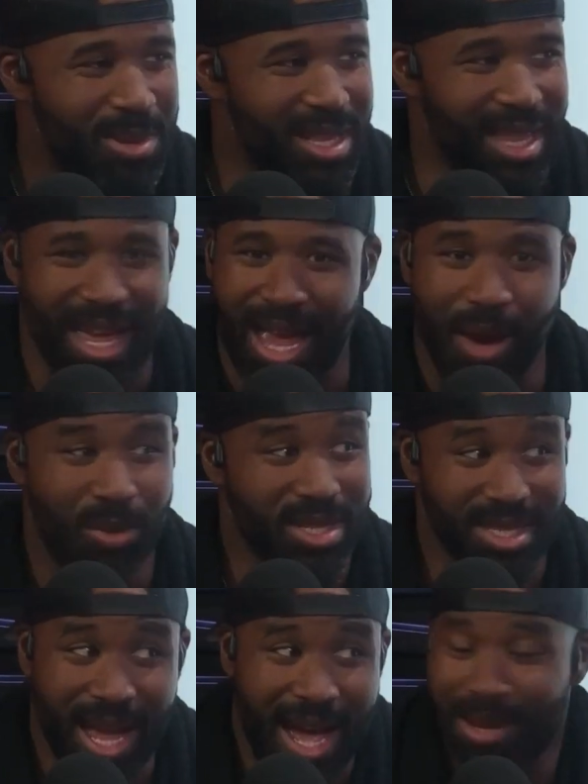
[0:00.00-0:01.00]
But like I
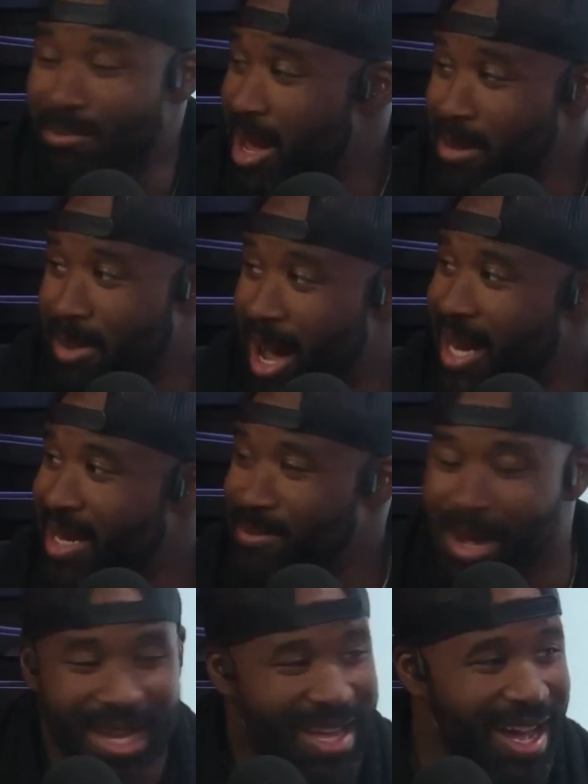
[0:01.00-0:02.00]
was not in my body.
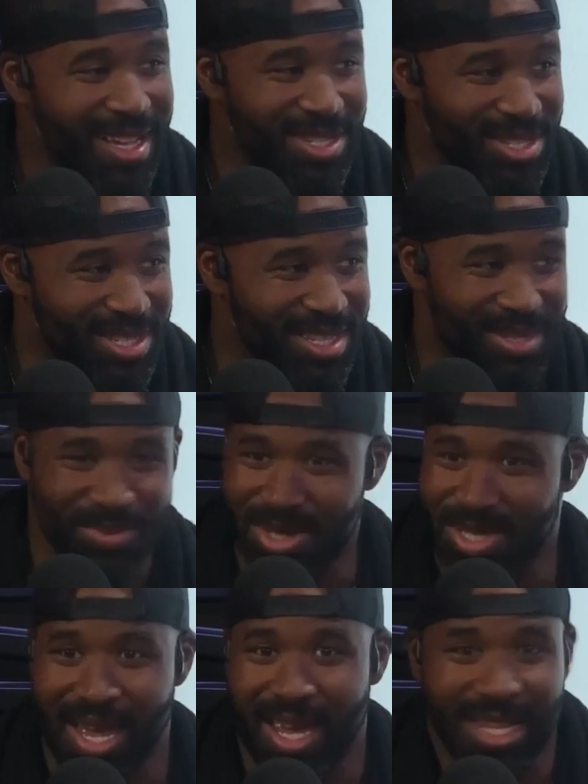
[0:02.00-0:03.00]
My consciousness
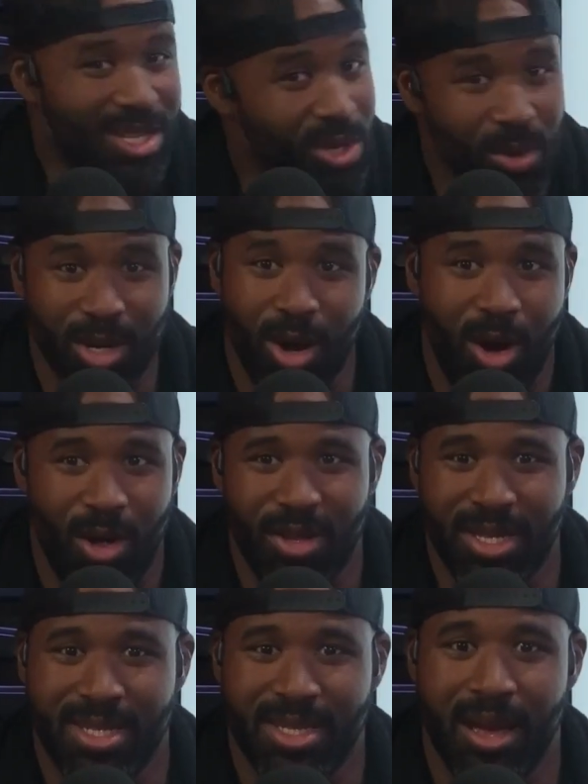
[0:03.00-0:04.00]
was like doing all
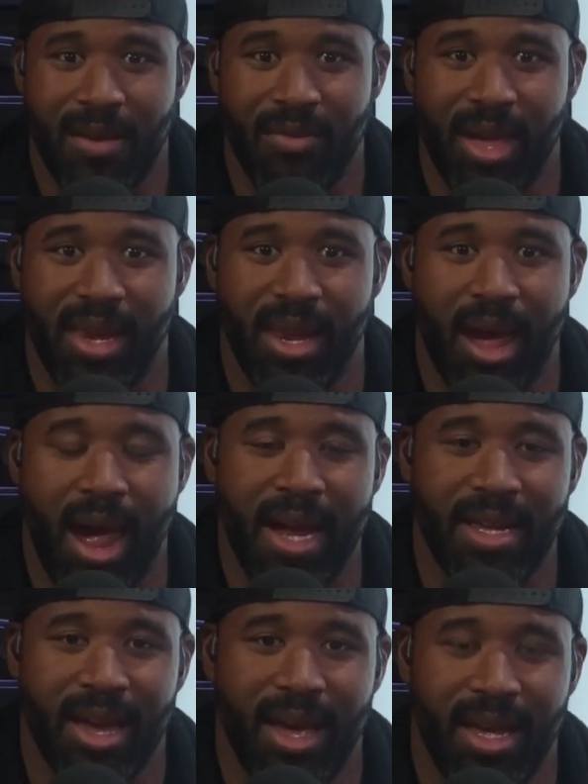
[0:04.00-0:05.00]
this stuff, and
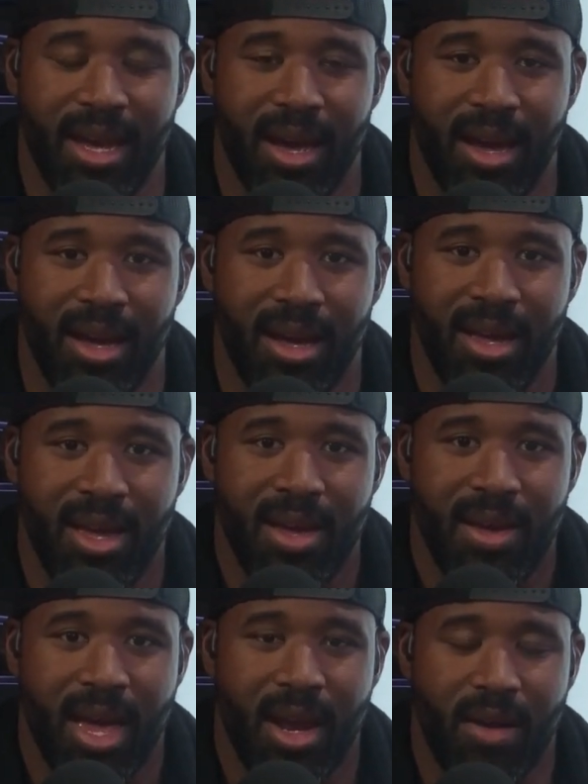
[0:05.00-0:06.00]
and
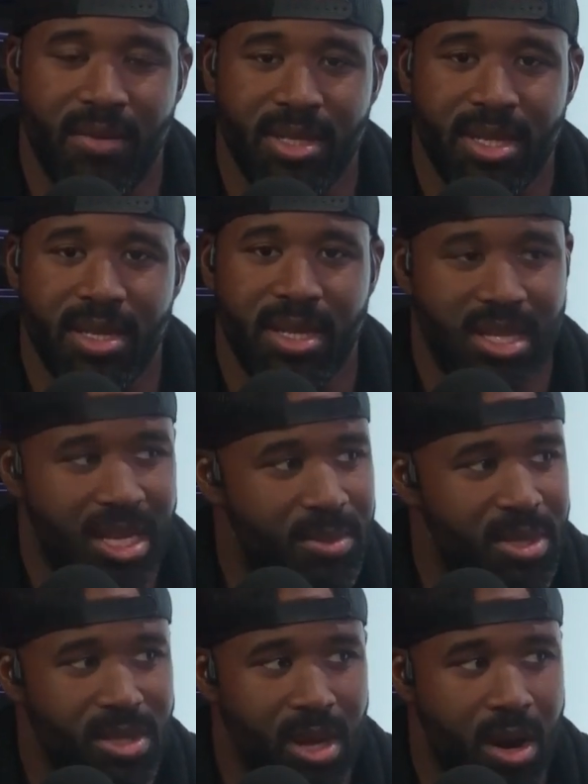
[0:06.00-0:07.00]
all of a sudden the
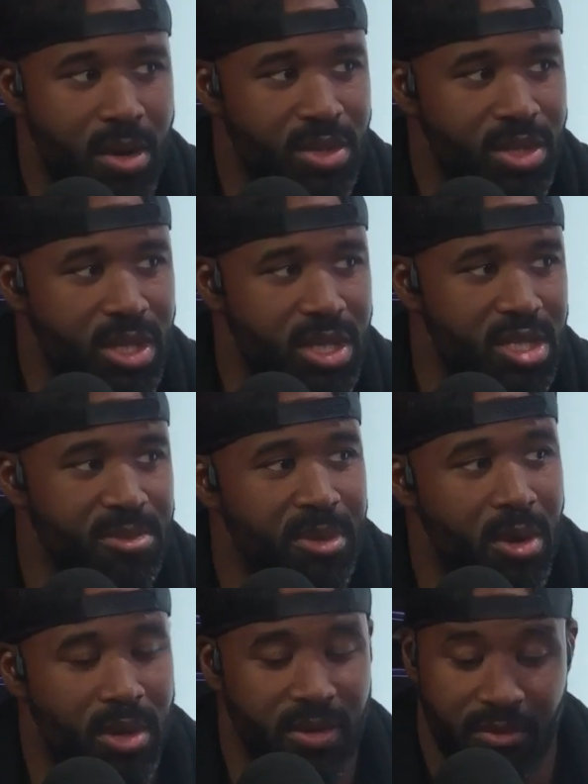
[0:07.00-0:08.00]
deepest sorrow just
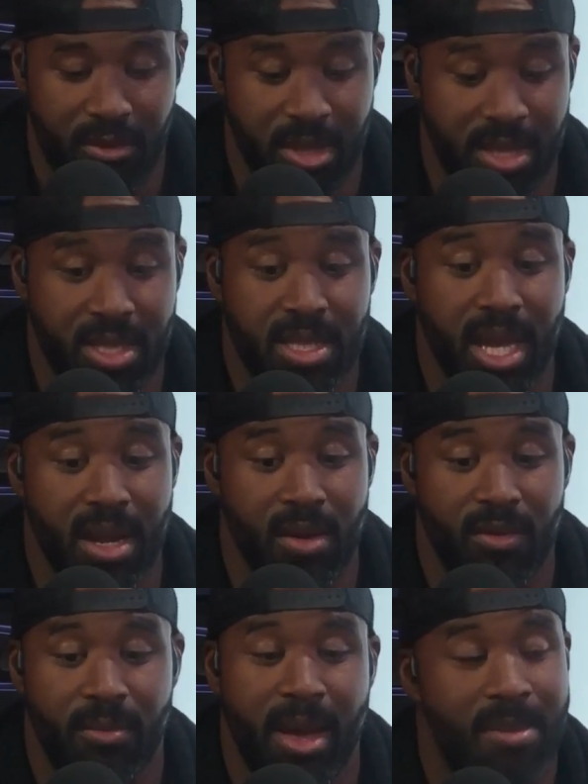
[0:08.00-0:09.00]
exploded from the
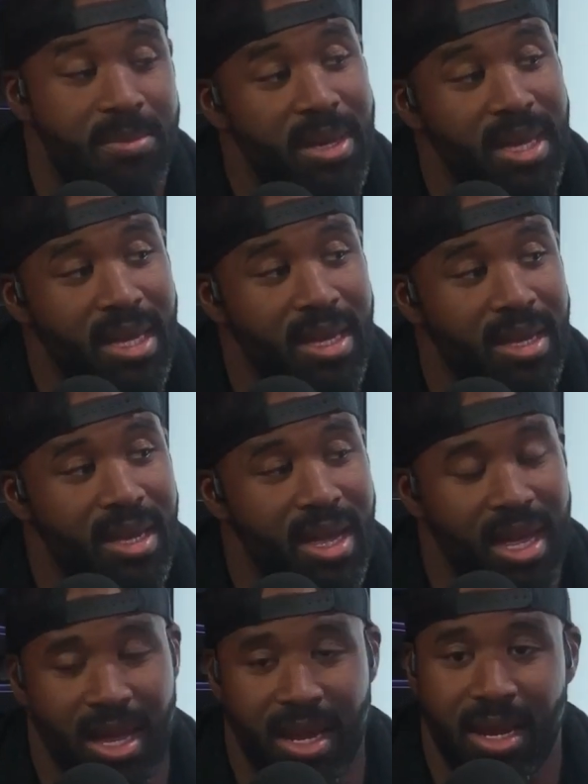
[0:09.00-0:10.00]
center of my being,
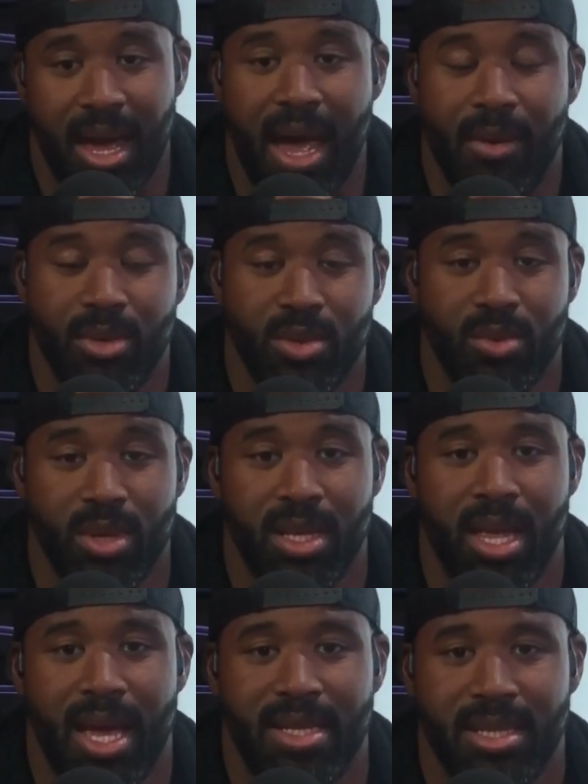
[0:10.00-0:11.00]
and I was
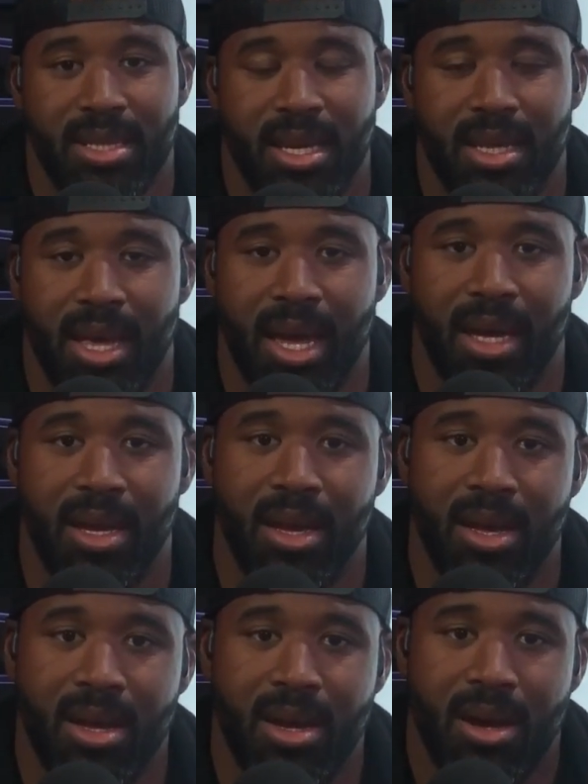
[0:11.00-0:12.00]
realizing that, like,
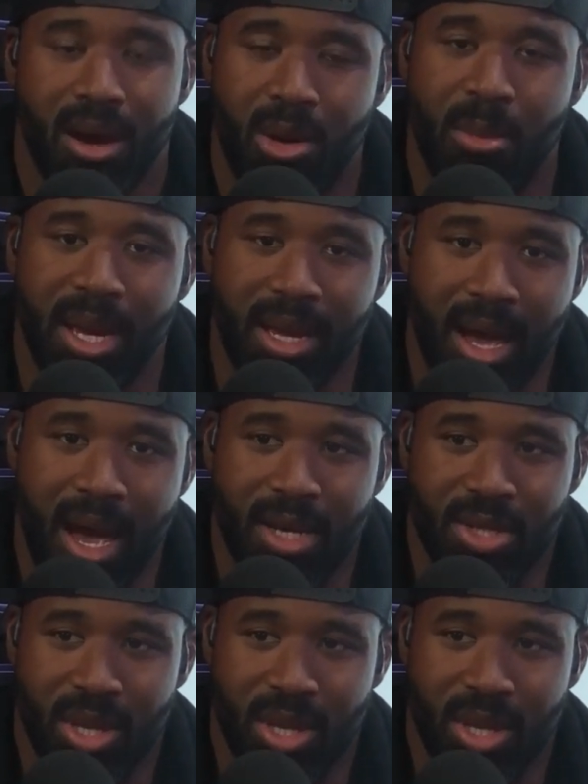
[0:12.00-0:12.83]
oh my gosh,